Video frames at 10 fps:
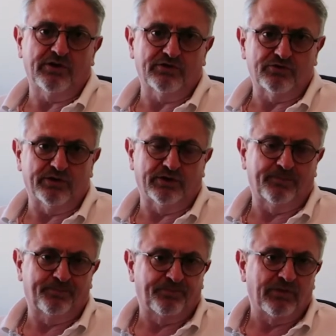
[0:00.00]
to drink.
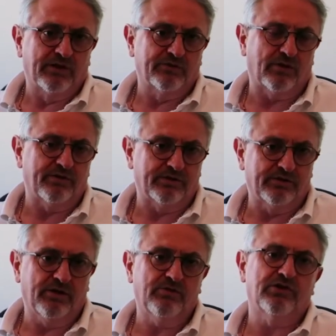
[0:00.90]
So I did
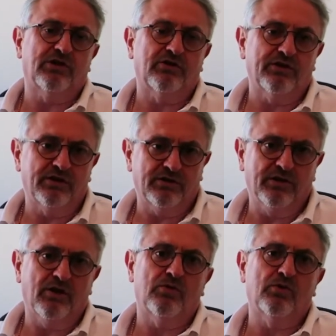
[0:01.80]
no July,
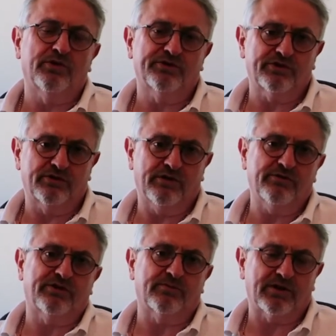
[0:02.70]
no August, no
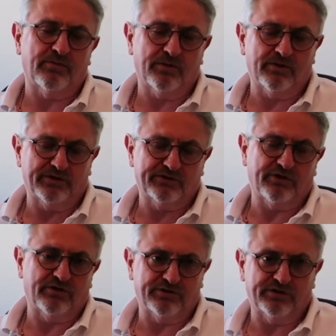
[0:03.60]
September,
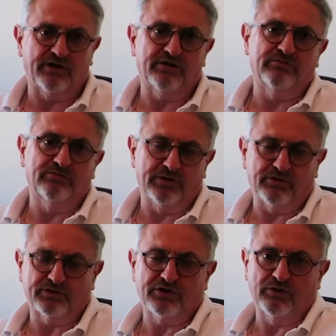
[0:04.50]
started again in
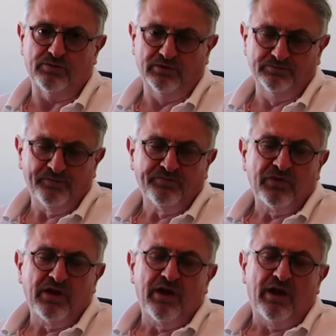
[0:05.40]
mid-October.
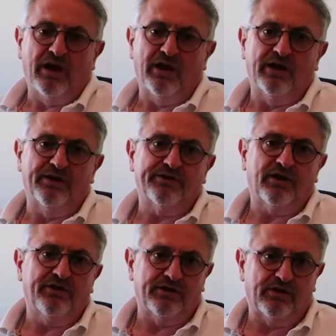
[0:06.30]
And I
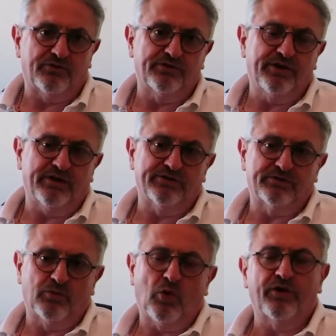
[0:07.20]
did 100 days.
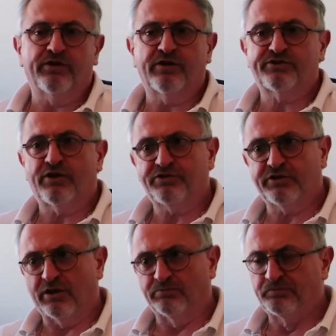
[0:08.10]
Why did I start
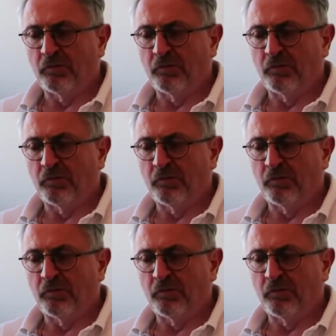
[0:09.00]
again?